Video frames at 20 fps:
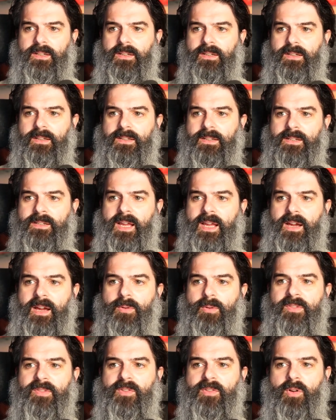Now
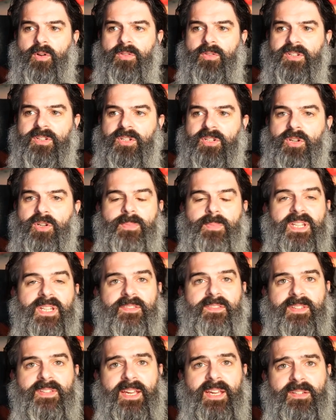we've got the 2 bits
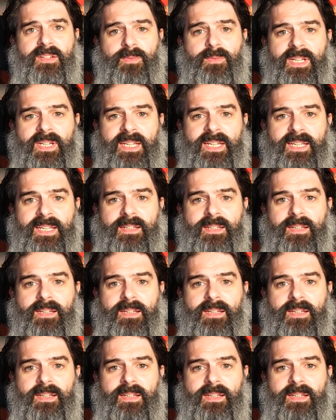of data we need.